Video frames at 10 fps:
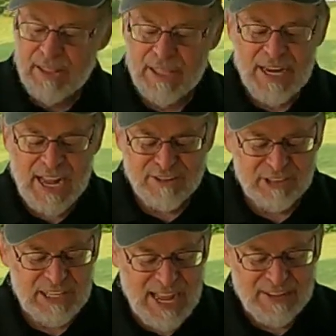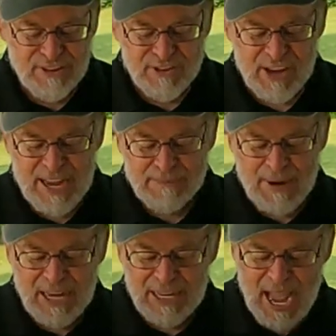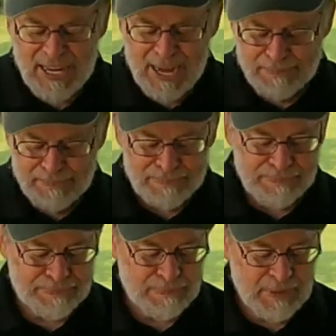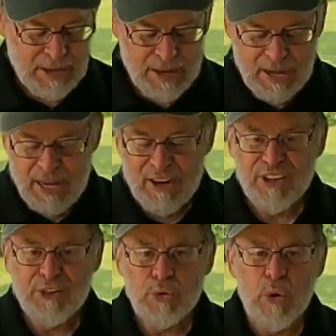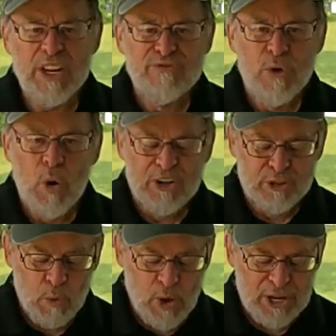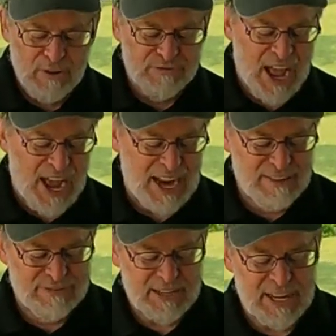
The next lens in my lineup is a twenty-four to one oh five.